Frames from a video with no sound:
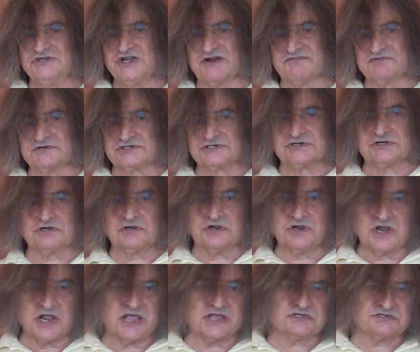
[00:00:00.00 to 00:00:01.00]

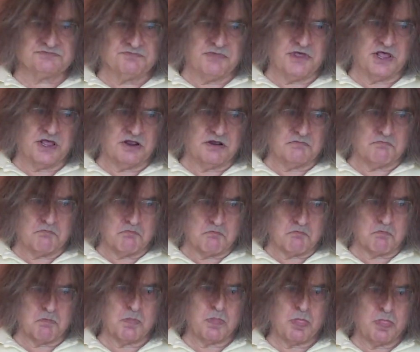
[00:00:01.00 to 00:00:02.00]
Jefferson has
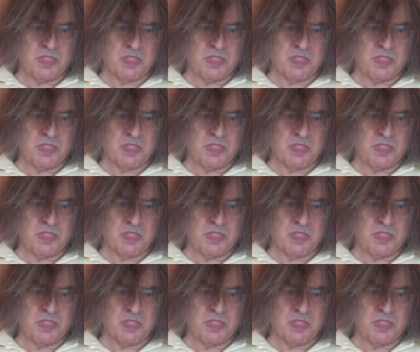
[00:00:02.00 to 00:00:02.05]
been